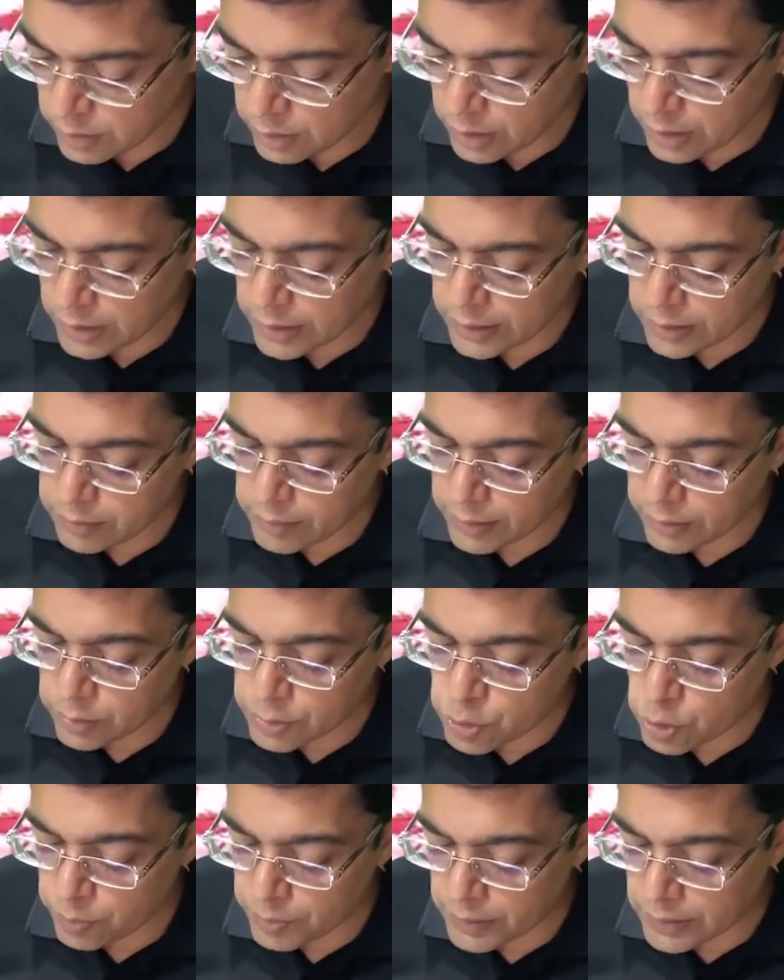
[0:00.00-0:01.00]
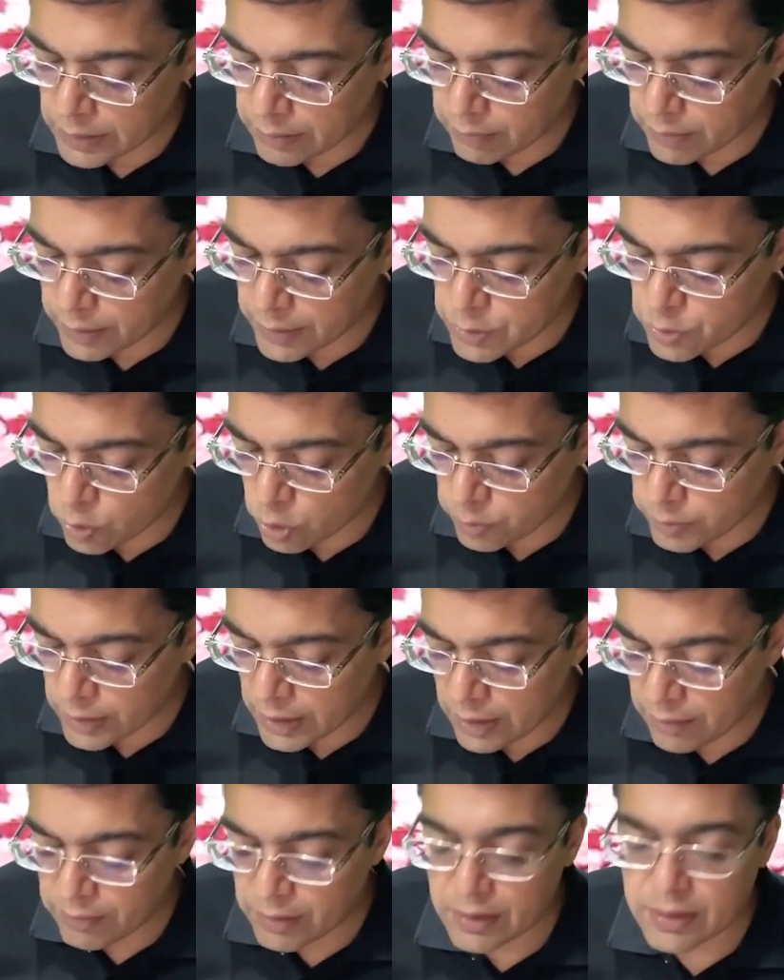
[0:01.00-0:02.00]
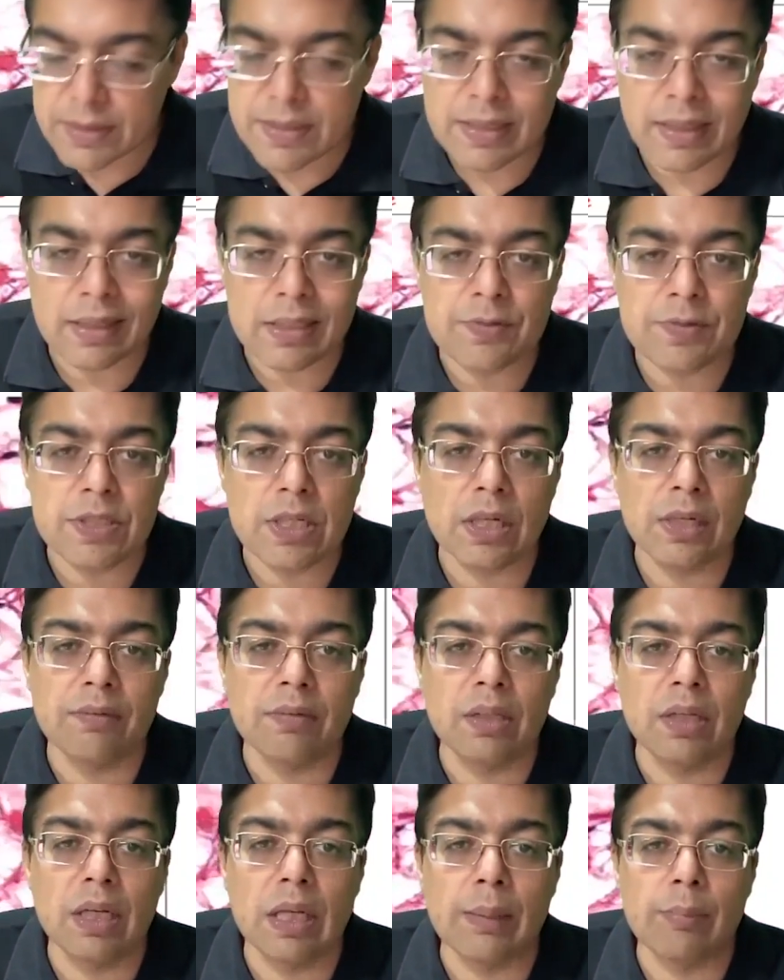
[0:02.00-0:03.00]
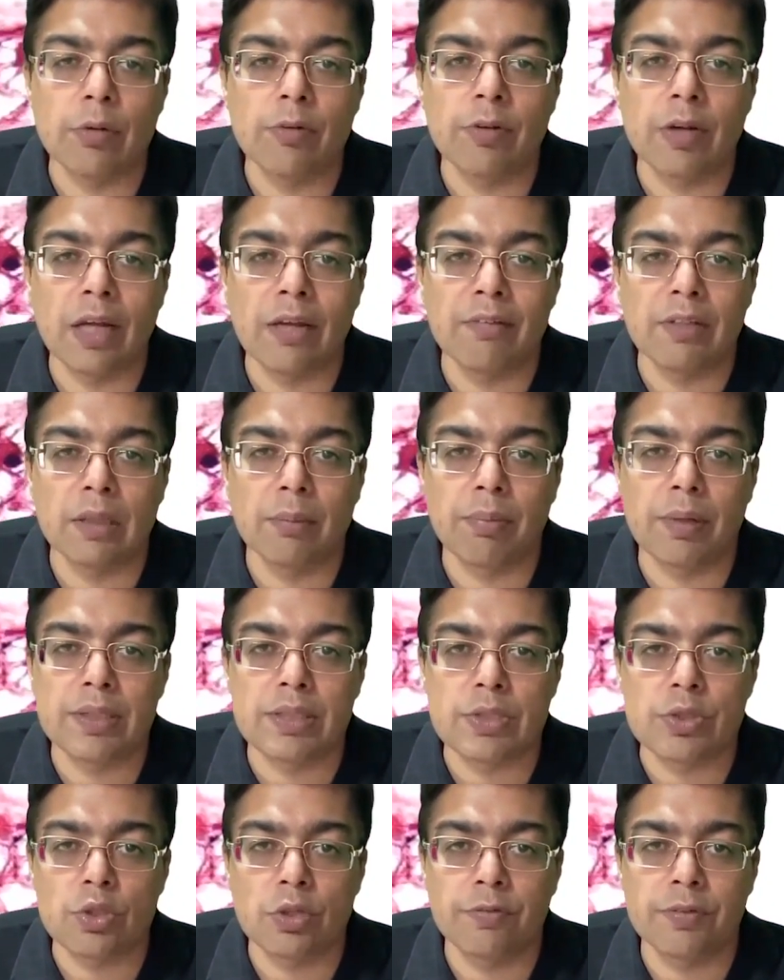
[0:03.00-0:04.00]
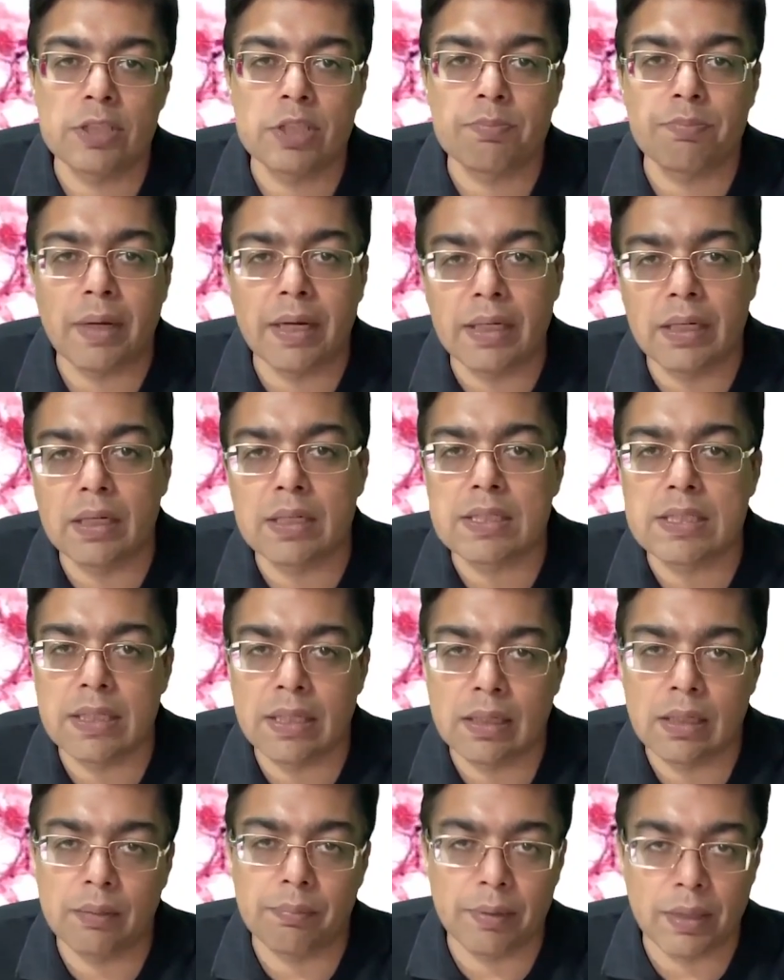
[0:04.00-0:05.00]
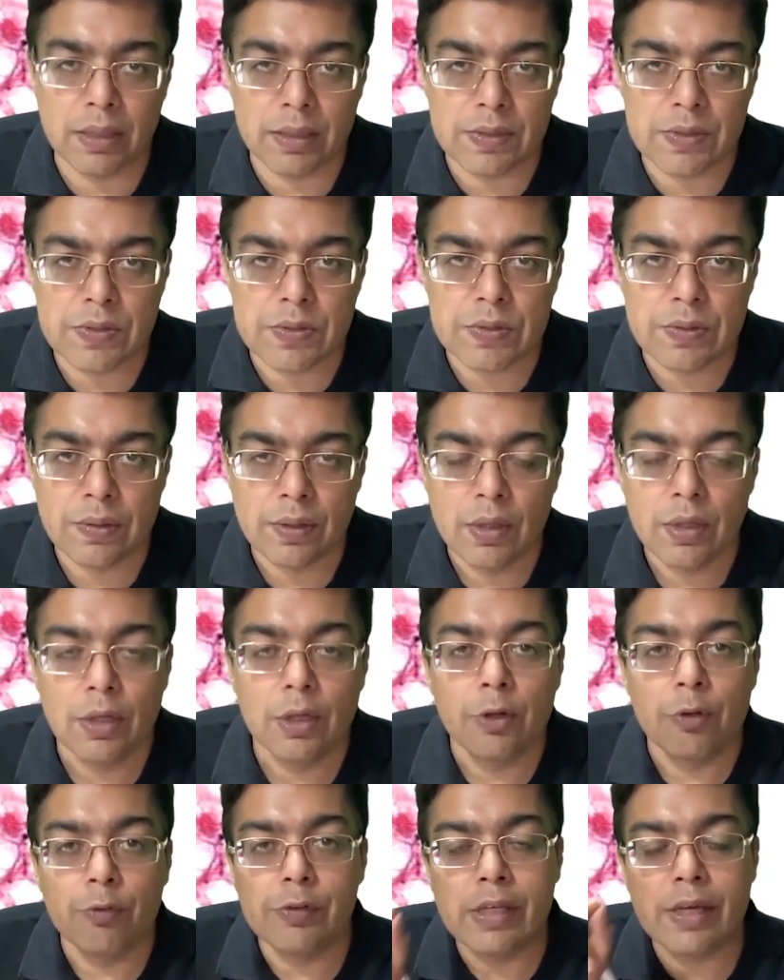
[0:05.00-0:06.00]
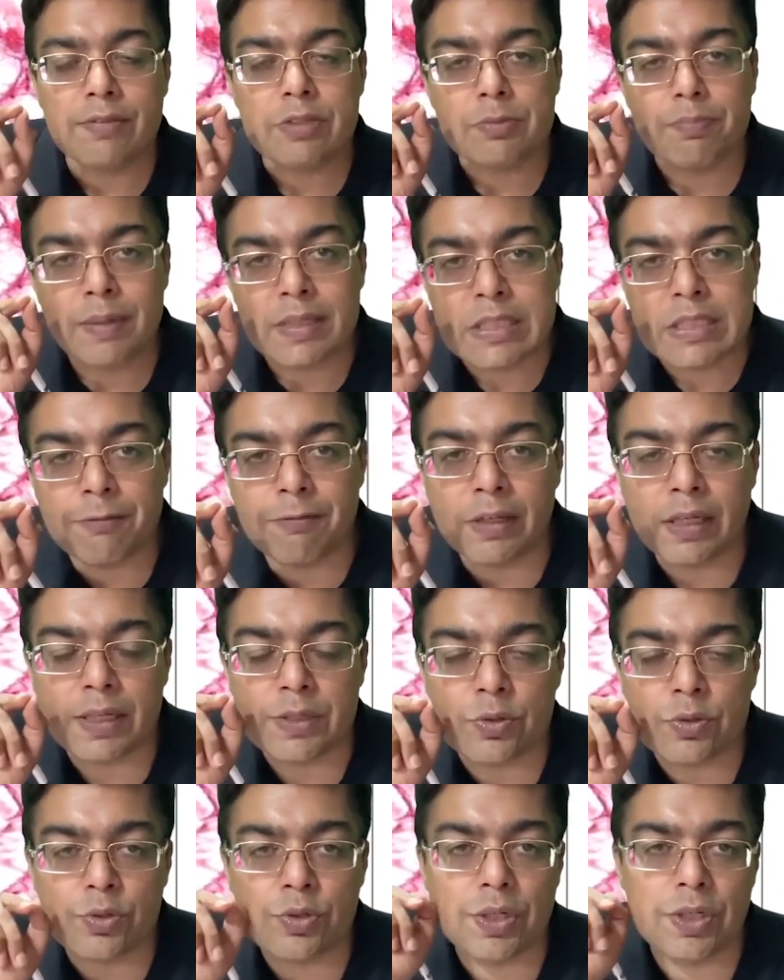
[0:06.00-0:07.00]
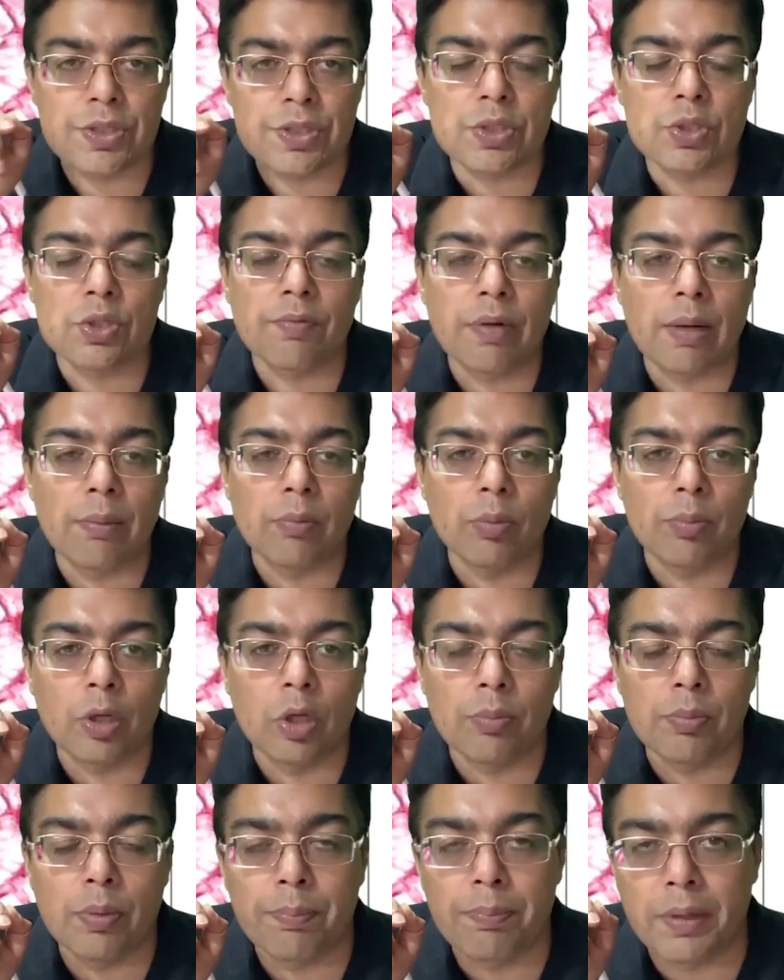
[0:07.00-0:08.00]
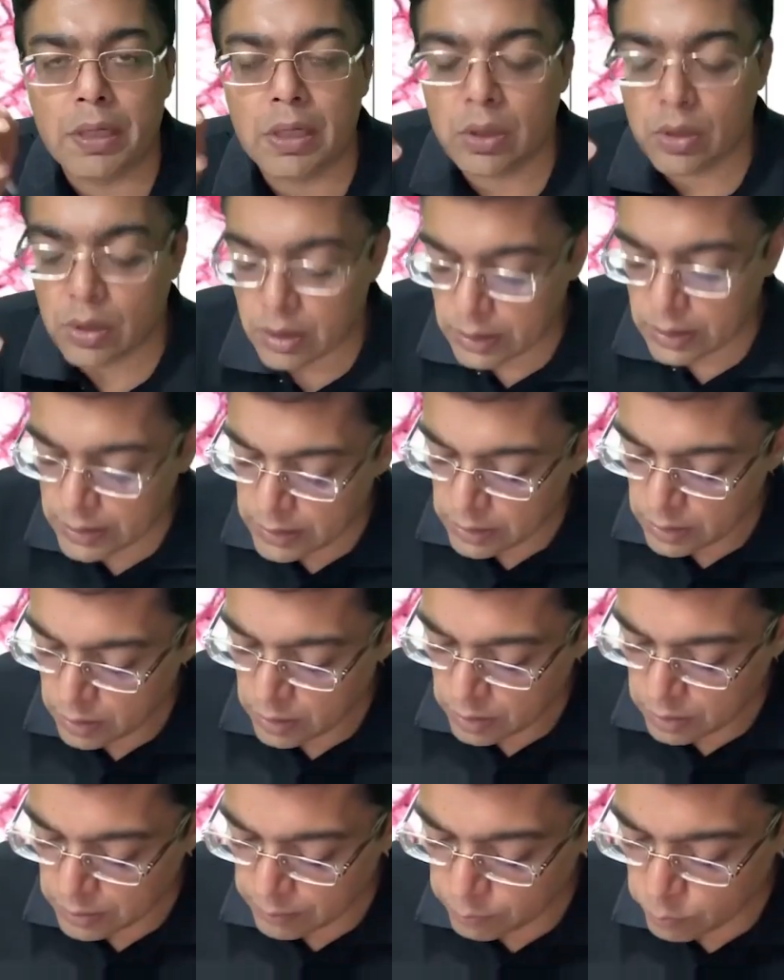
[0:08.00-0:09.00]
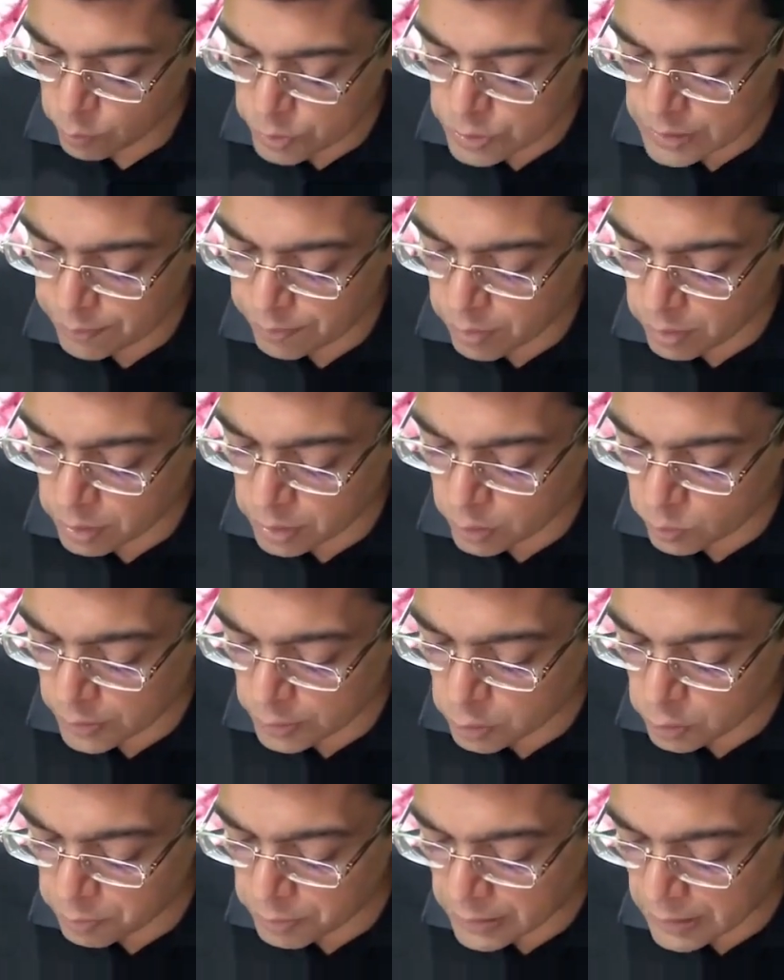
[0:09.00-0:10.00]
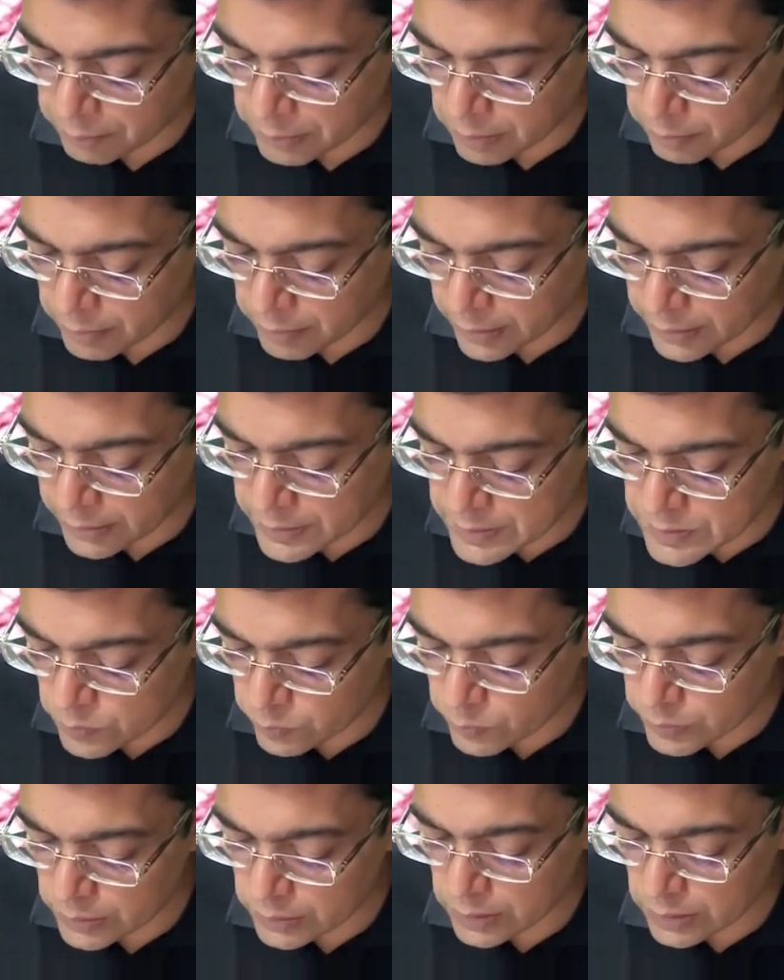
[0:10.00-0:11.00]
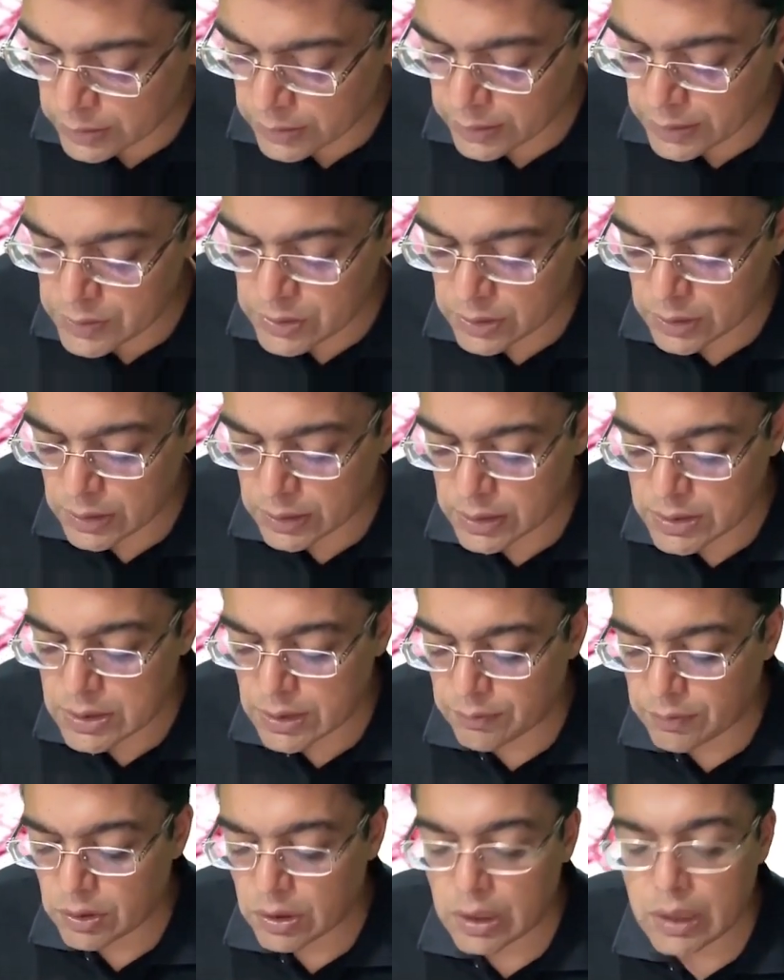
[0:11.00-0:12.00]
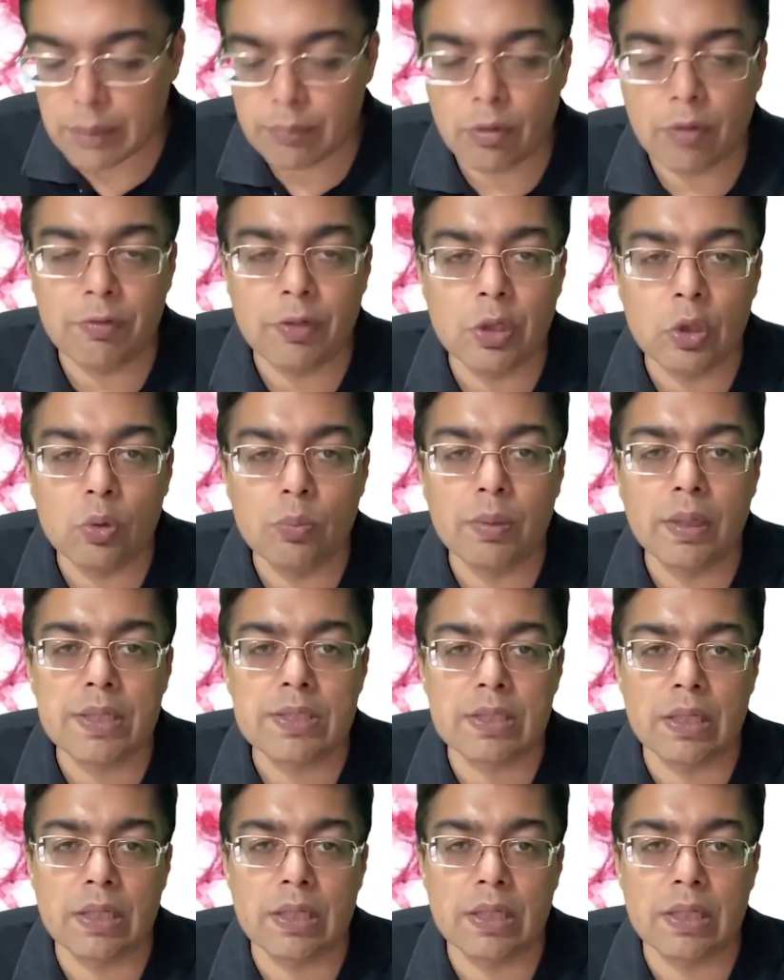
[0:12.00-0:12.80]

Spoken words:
And at a microscopic level, it is going to be having cells which are given the name of having the presence of a spider cell appearance. We have specific associations of rhabdomyoma, particularly the most important one to be kept in mind is with a condition that is given the name of tuberous